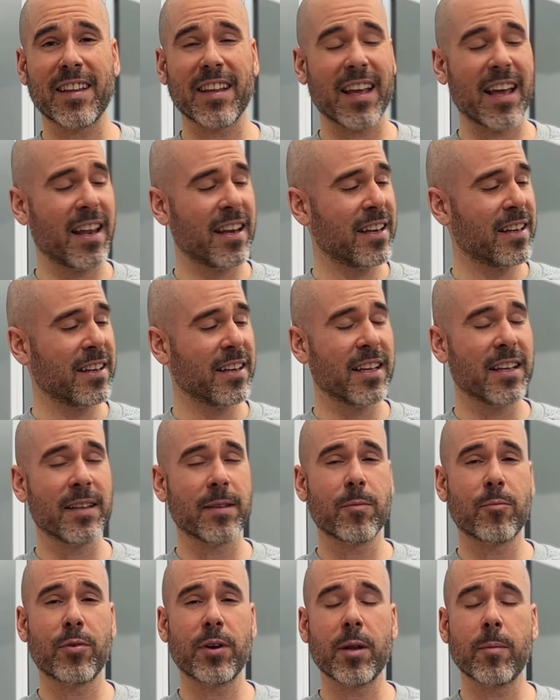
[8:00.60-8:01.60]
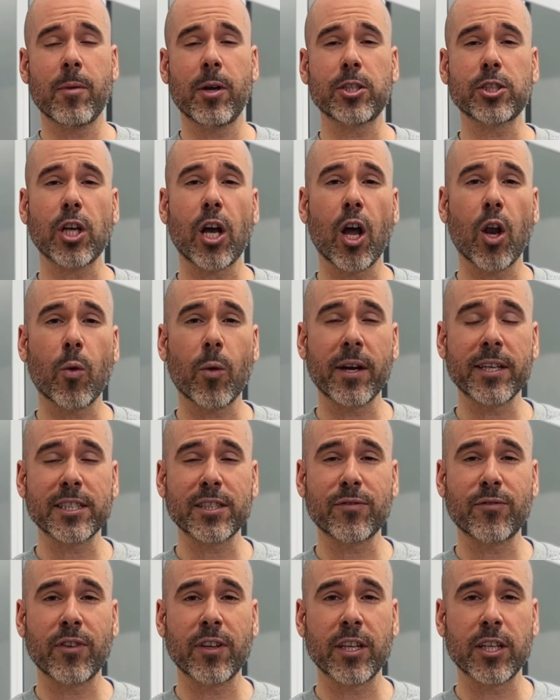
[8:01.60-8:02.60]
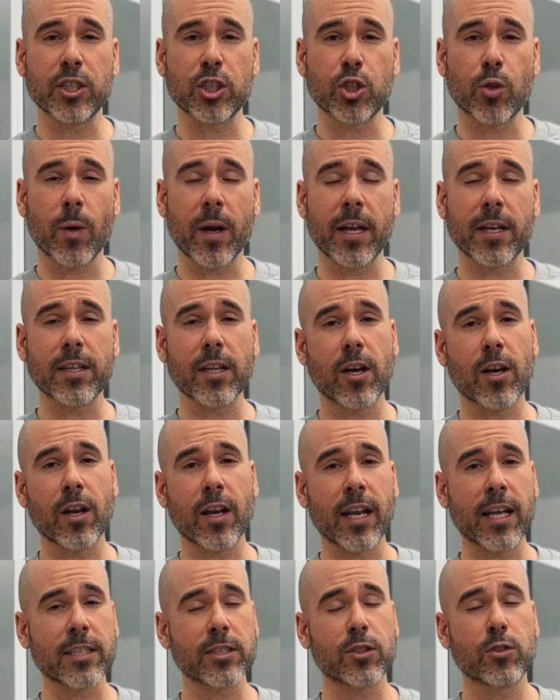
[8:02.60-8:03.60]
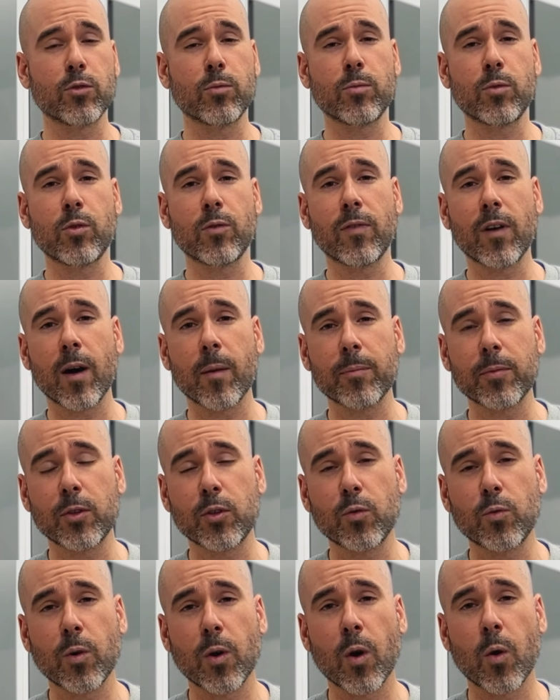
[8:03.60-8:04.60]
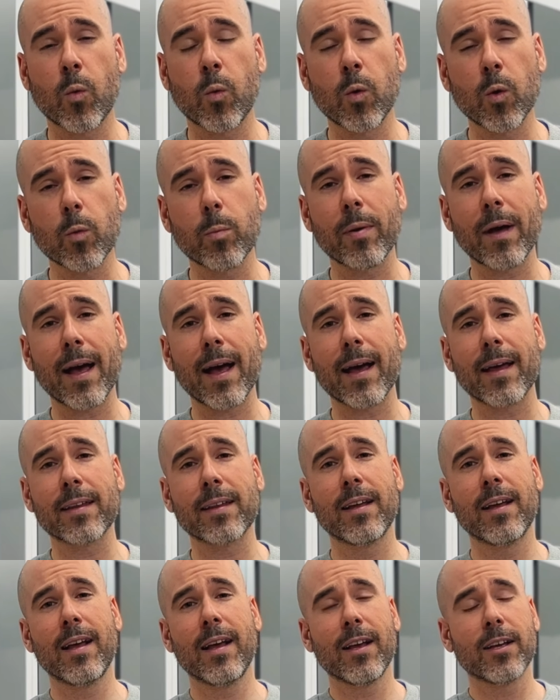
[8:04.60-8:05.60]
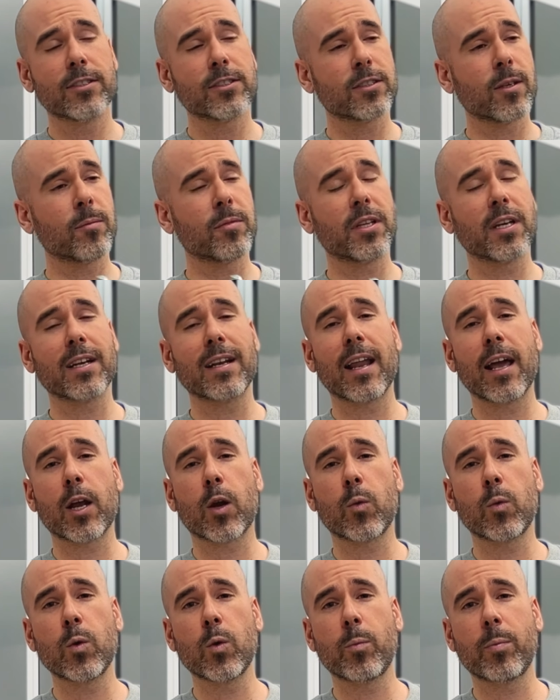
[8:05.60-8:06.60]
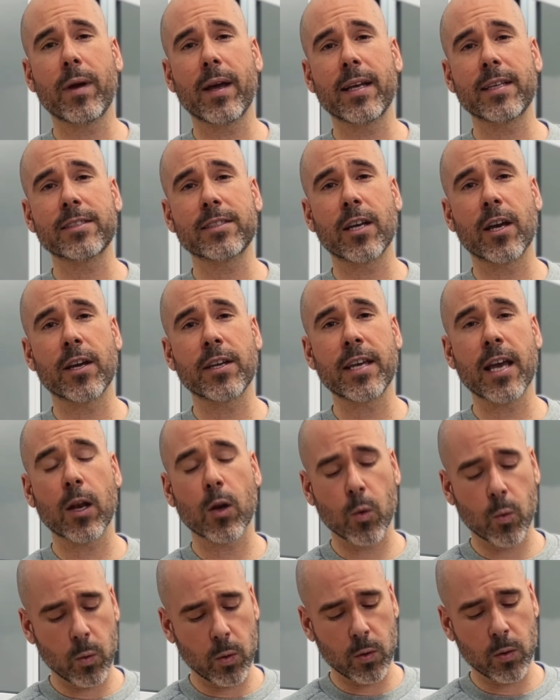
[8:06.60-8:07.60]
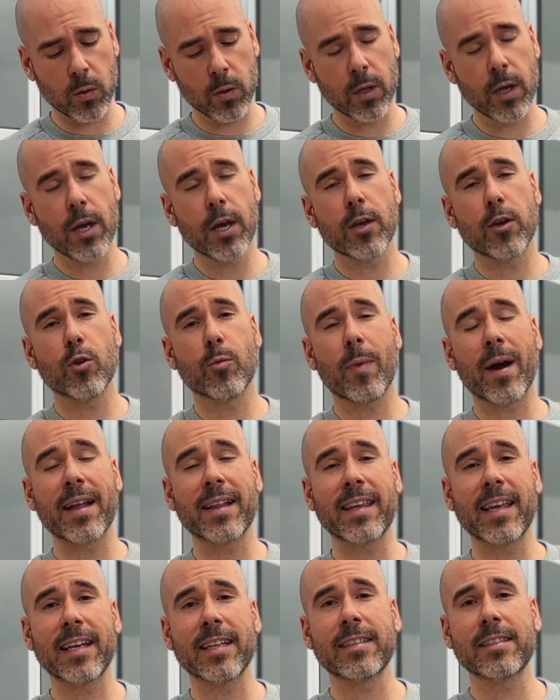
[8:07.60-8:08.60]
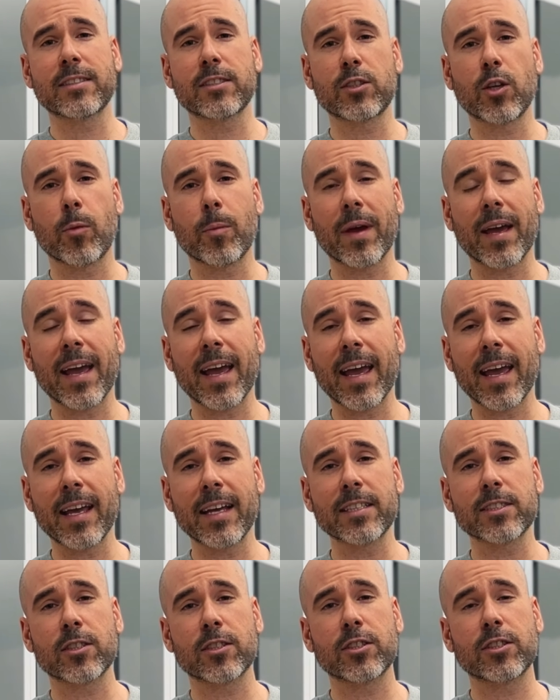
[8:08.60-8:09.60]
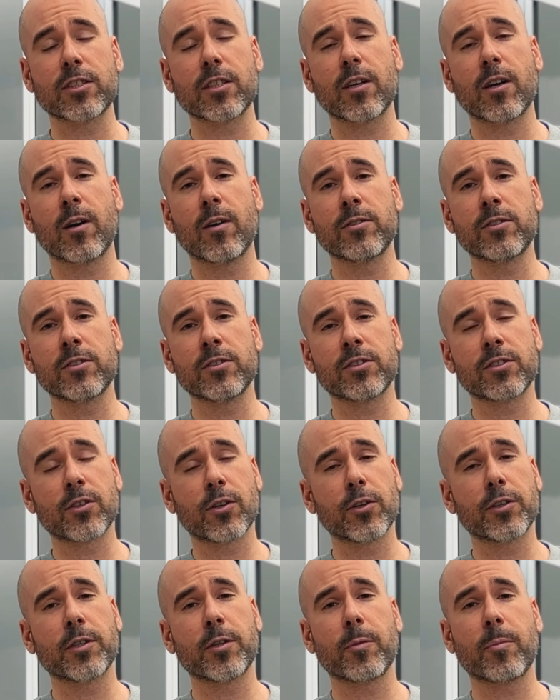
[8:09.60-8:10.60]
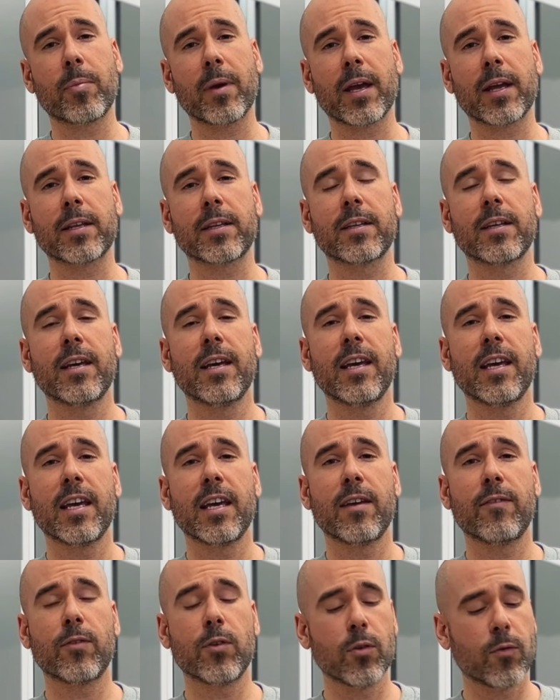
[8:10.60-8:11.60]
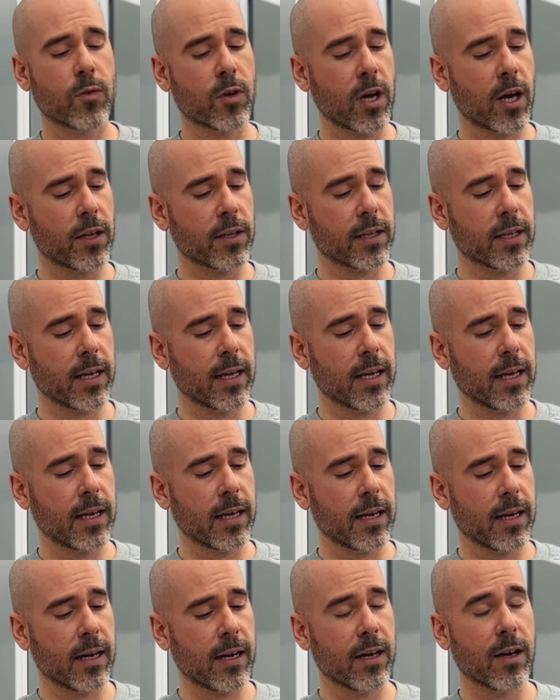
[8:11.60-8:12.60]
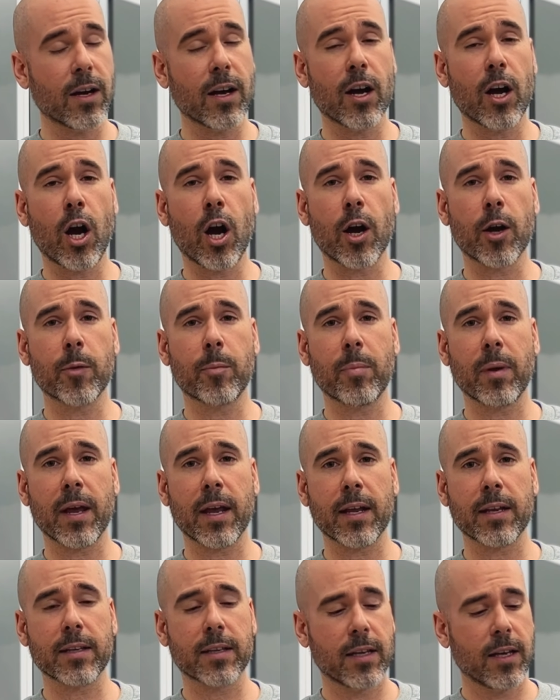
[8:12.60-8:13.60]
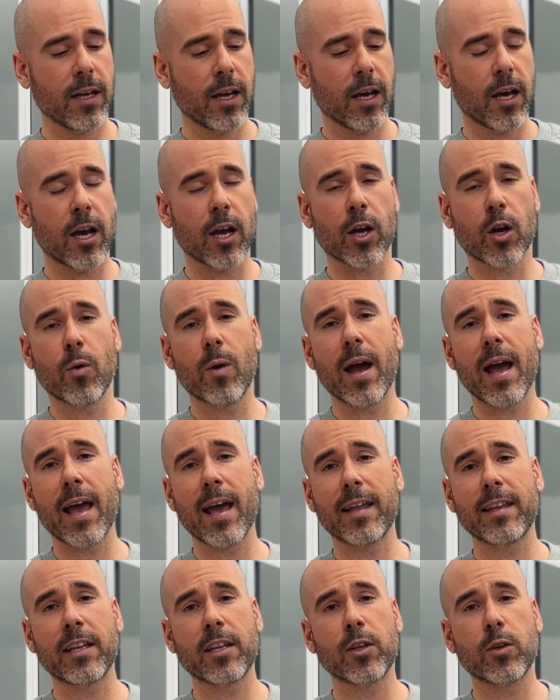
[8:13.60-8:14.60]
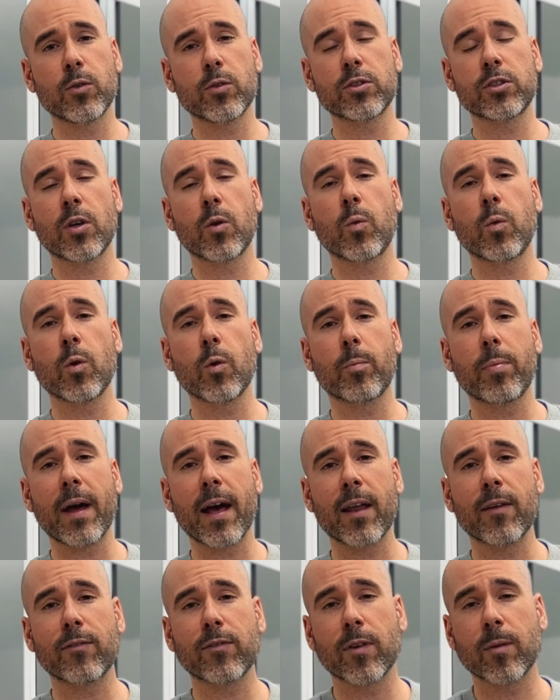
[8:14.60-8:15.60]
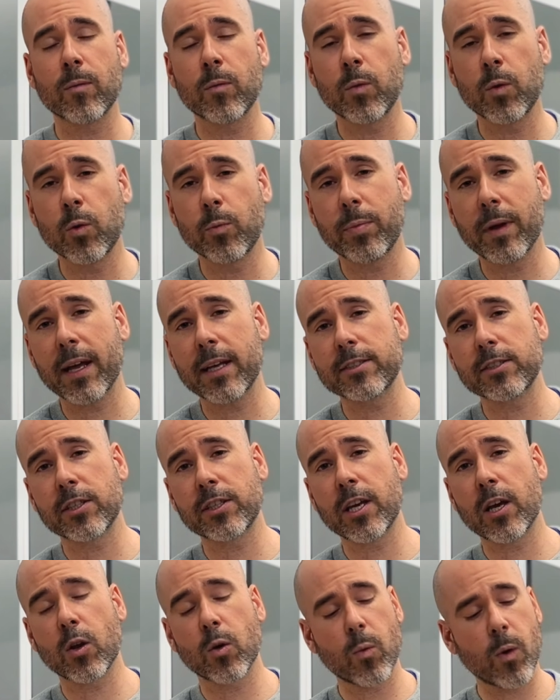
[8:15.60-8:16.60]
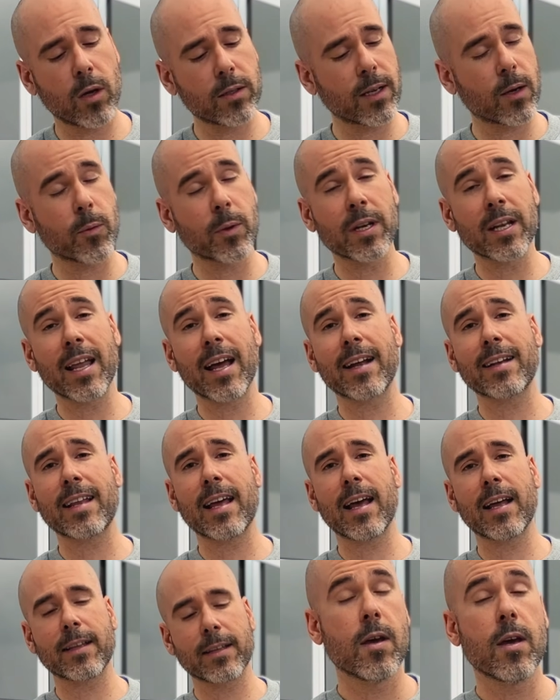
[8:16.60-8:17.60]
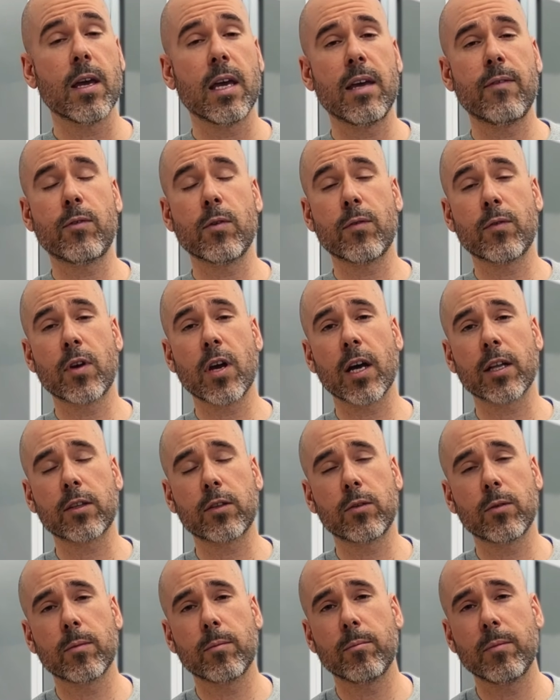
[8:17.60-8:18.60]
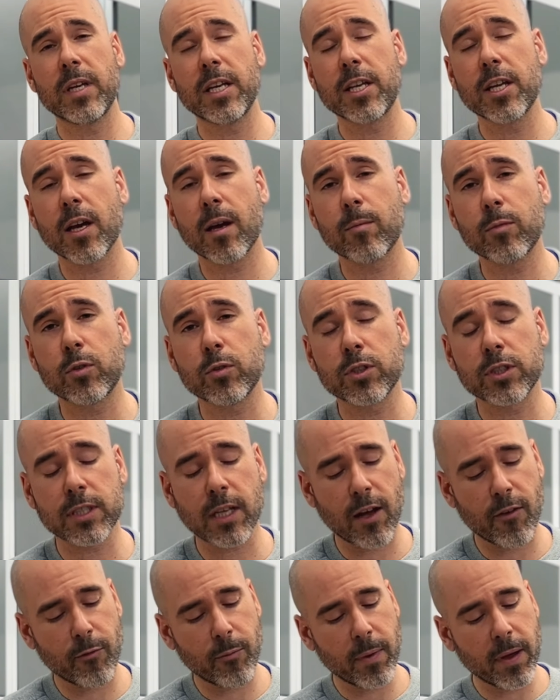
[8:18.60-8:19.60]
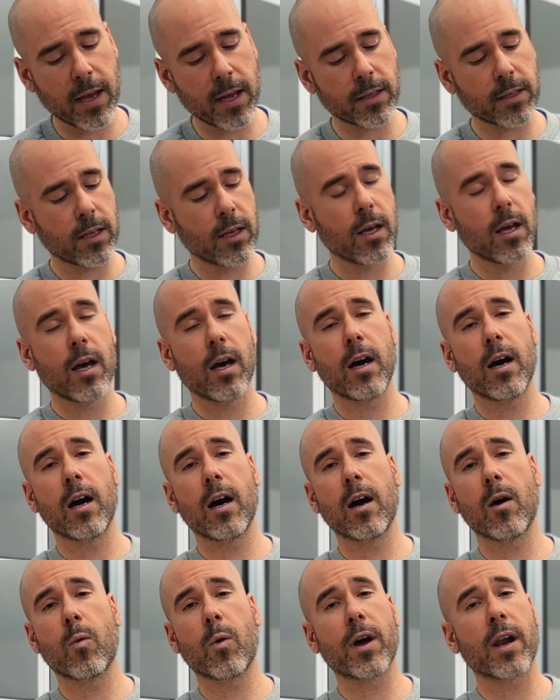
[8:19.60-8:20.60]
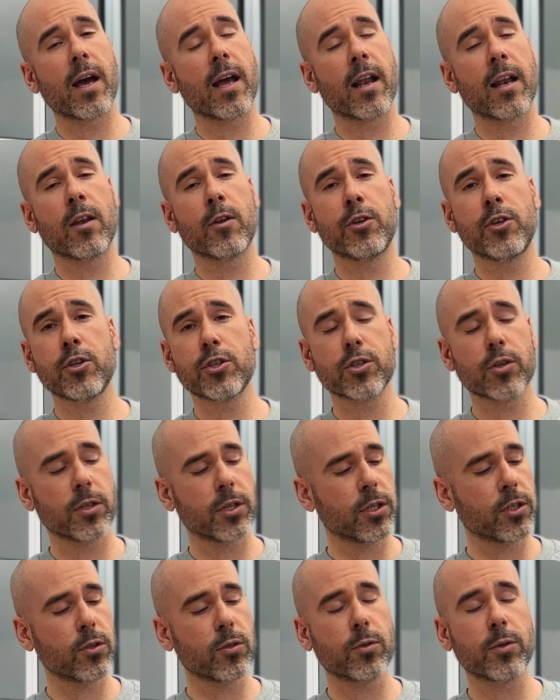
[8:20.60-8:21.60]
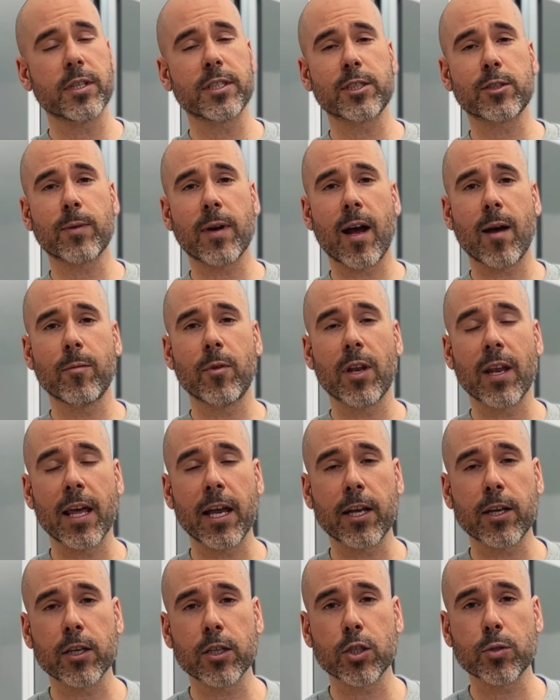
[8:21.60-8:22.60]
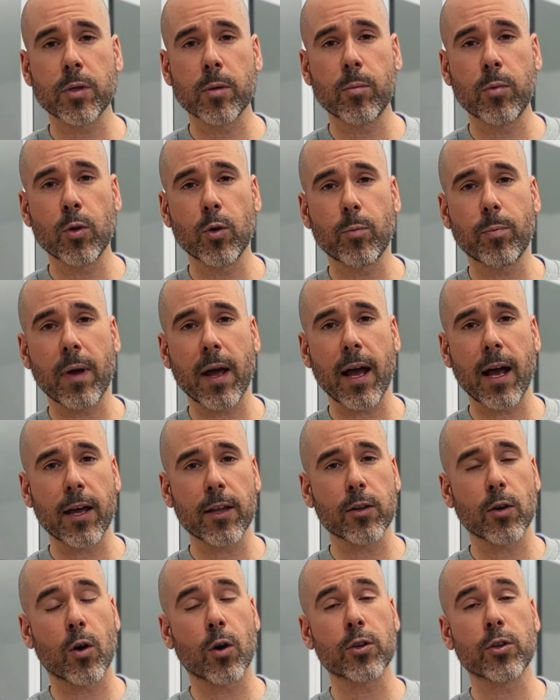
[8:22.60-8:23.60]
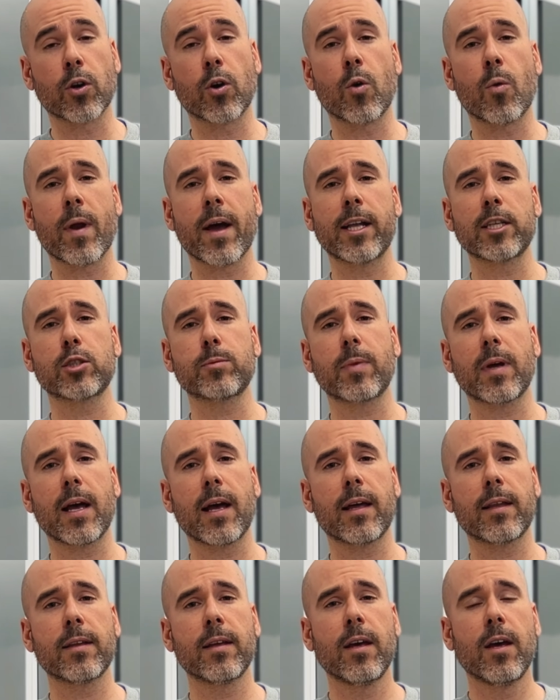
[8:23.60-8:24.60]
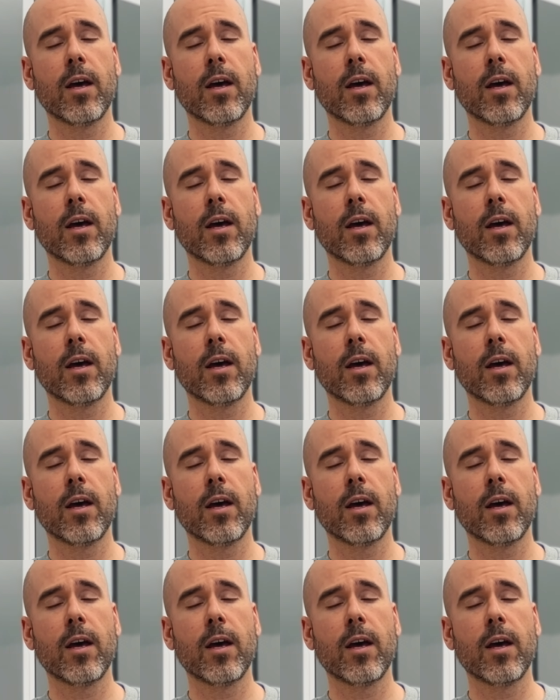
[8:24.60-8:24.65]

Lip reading: and it pretty much always finishes great unless you move up to a wool pad, something like Rupes yellow wool. You might get some A's on certain paint. If you've got a hard paint, go ahead and use the wool pad from Rupes, the yellow one, I really like that. If you've got medium to soft paint, what I usually do is grab the Lake Country blue pad or the orange pad.